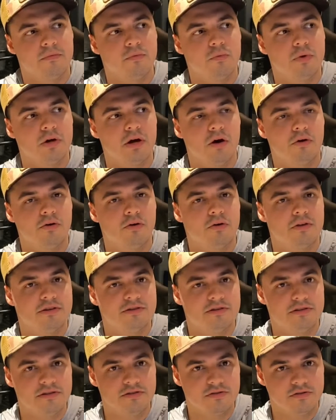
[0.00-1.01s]
We all know that
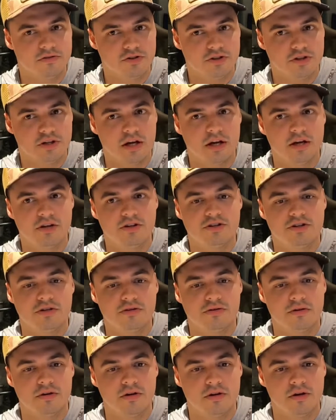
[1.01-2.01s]
seasons change
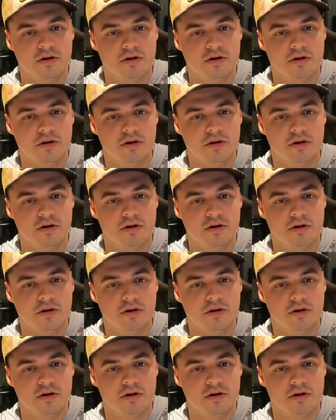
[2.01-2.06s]
and